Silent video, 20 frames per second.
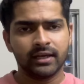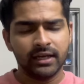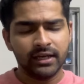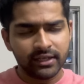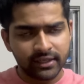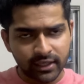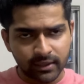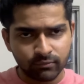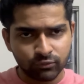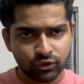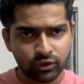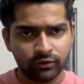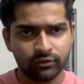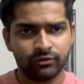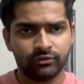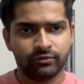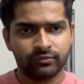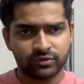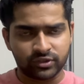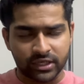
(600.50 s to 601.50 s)
in terms of
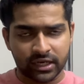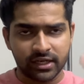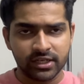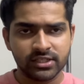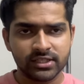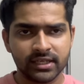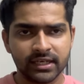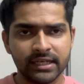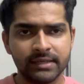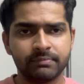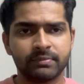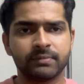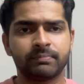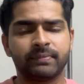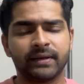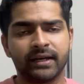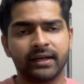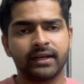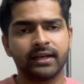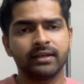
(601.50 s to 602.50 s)
strategically
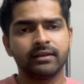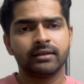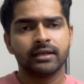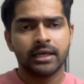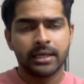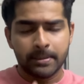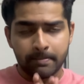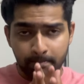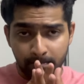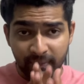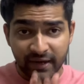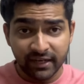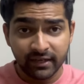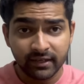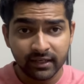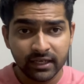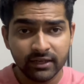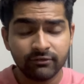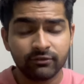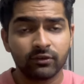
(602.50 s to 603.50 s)
preparing
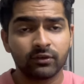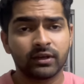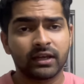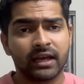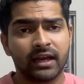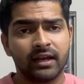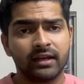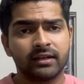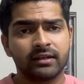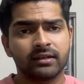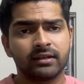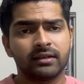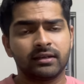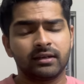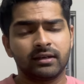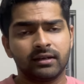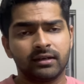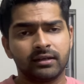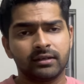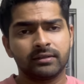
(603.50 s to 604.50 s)
mentally for CAT
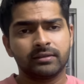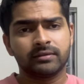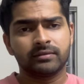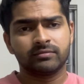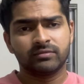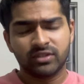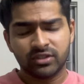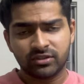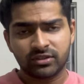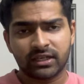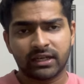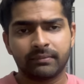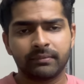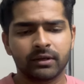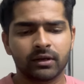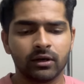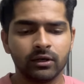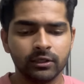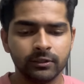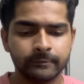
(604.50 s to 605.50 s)
this time
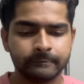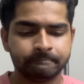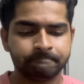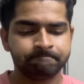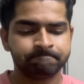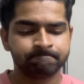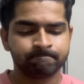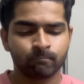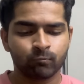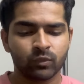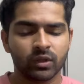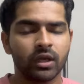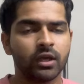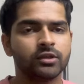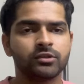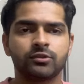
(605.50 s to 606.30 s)
around, is